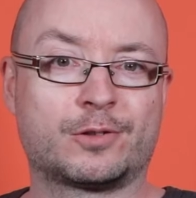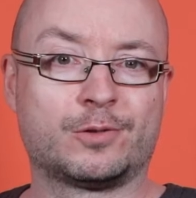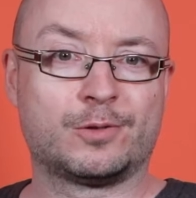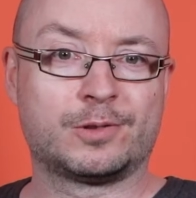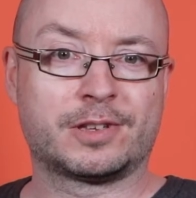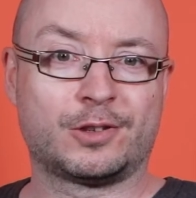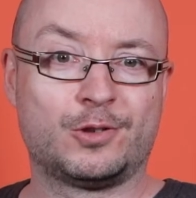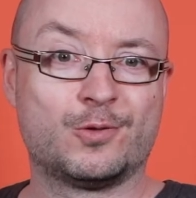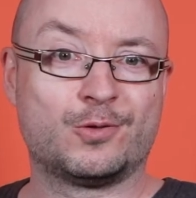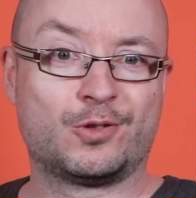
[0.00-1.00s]
to use a
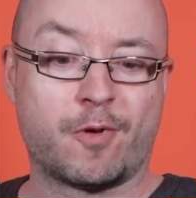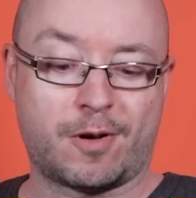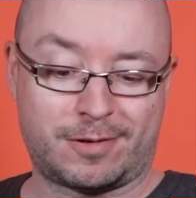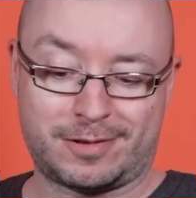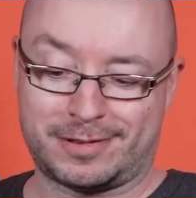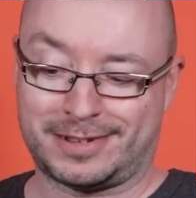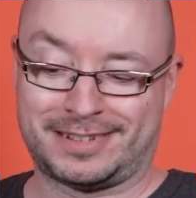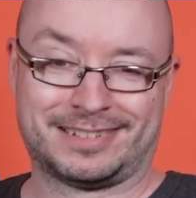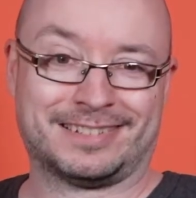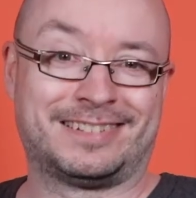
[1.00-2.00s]
huge ball,
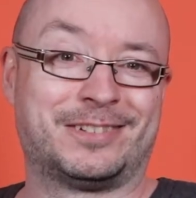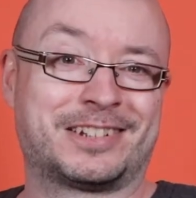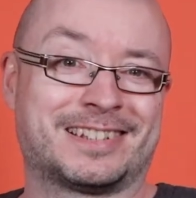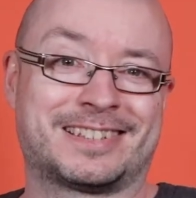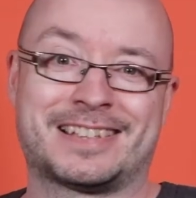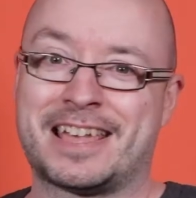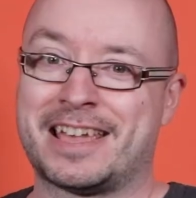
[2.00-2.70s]
which is